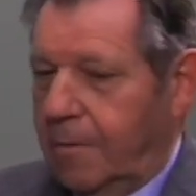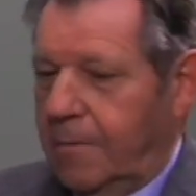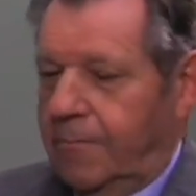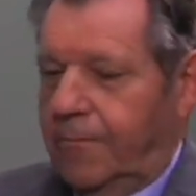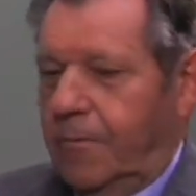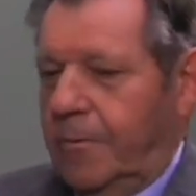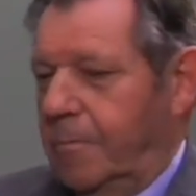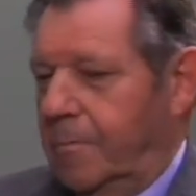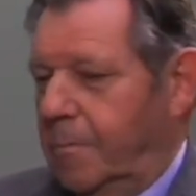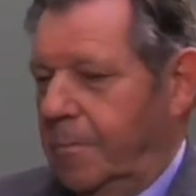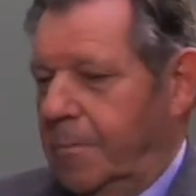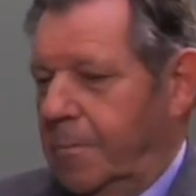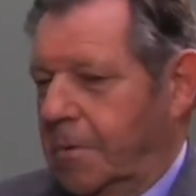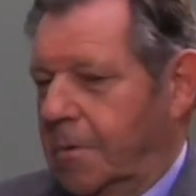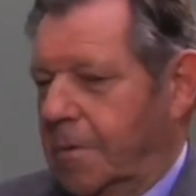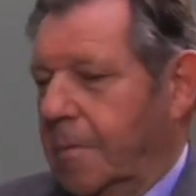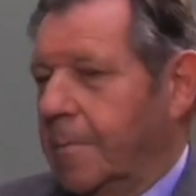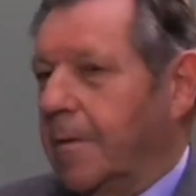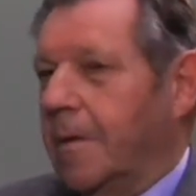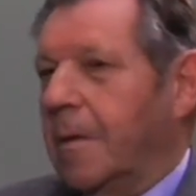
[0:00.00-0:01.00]
from
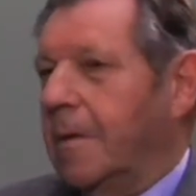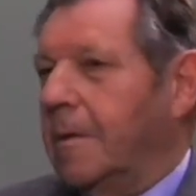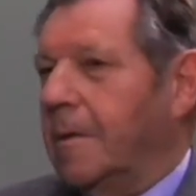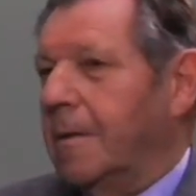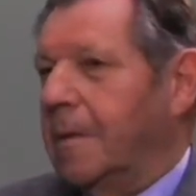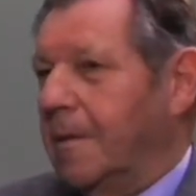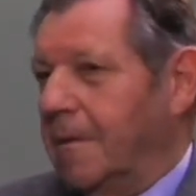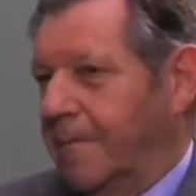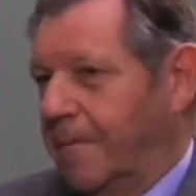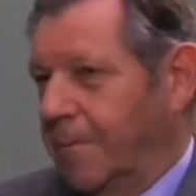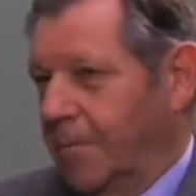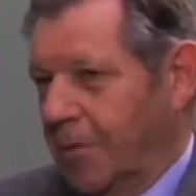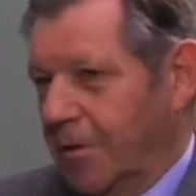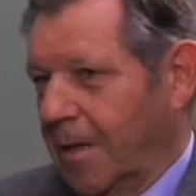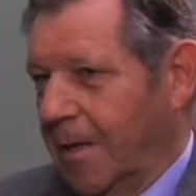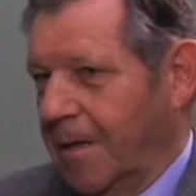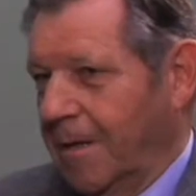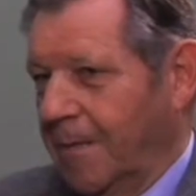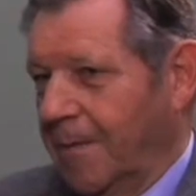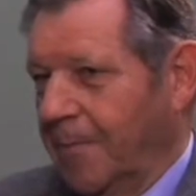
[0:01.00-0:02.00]
Japan and from
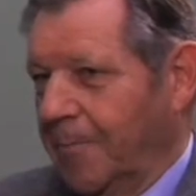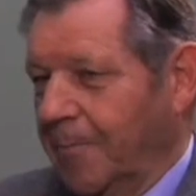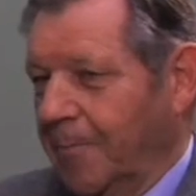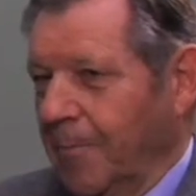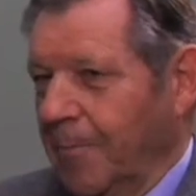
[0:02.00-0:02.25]
China.